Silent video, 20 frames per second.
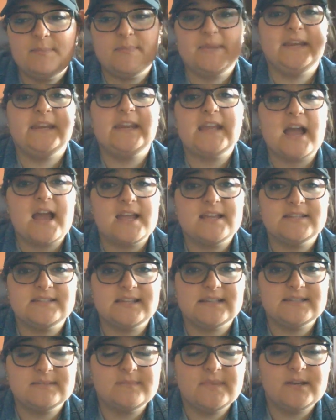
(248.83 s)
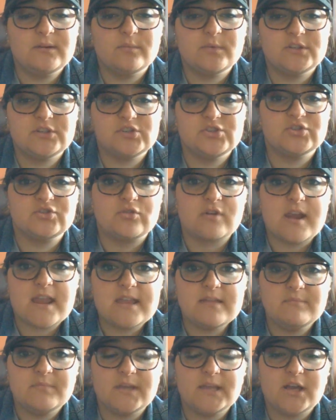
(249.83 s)
BDI assessment, which is
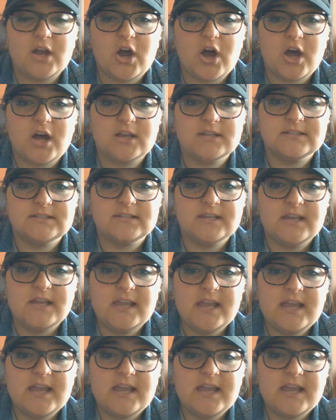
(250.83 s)
great because